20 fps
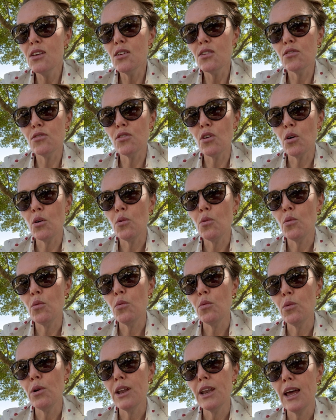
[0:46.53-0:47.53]
So
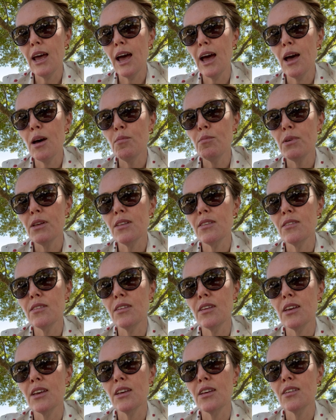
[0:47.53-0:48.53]
what
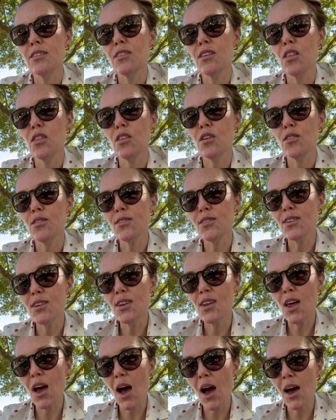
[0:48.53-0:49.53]
happens is there's
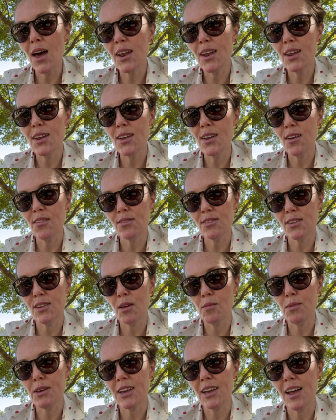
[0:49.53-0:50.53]
not enough
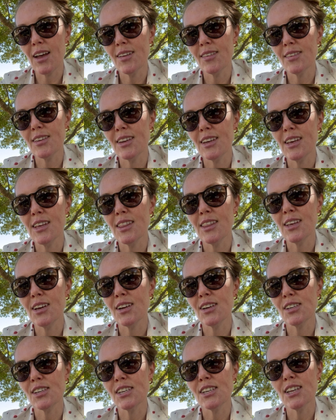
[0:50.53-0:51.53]
stomach acid in
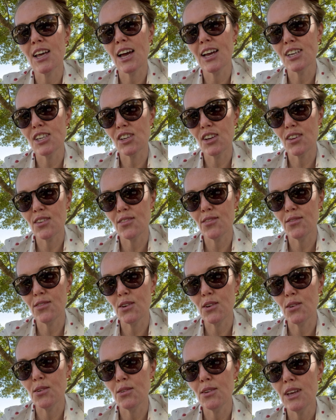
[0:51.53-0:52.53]
there to digest
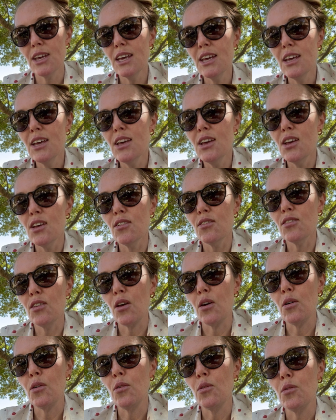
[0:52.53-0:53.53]
food.
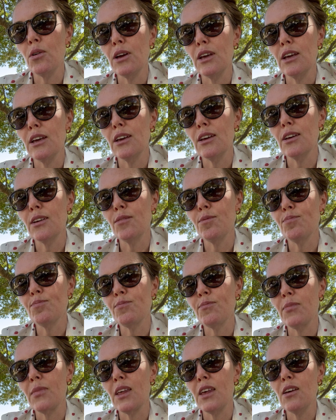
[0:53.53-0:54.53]
So
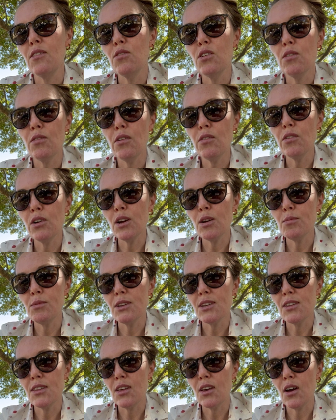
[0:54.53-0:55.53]
if you've ever come
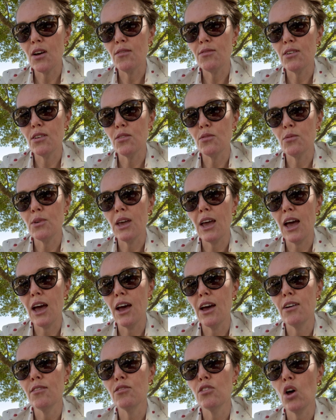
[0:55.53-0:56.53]
into the office, we
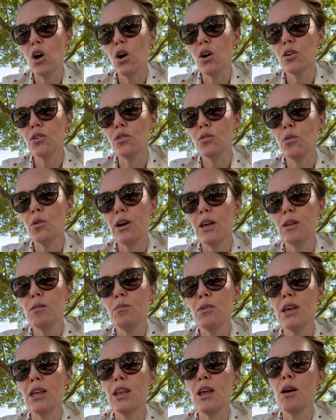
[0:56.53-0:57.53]
have talked quite a
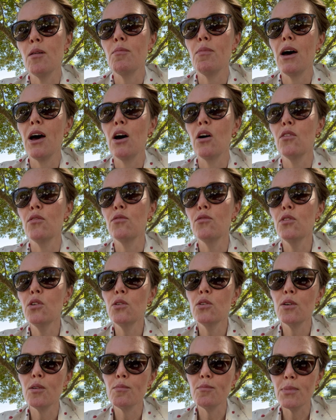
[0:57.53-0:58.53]
bit about
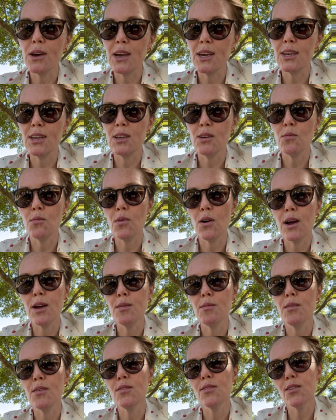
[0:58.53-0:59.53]
food combining and
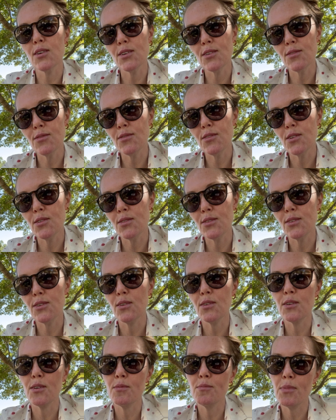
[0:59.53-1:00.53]
why certain foods
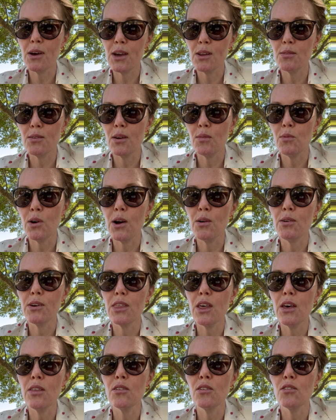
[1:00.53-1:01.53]
don't combine well
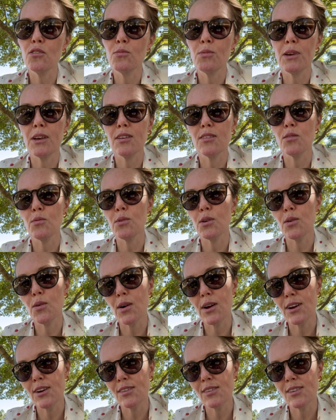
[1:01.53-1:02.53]
with others because it
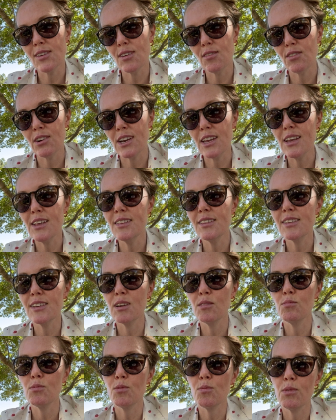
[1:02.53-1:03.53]
requires a different
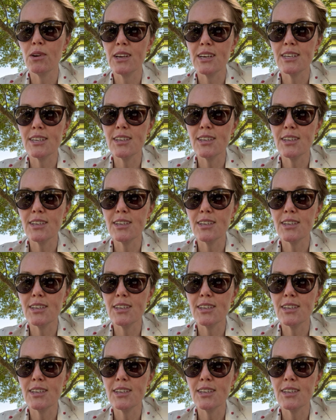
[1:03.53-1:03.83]
enzyme to break it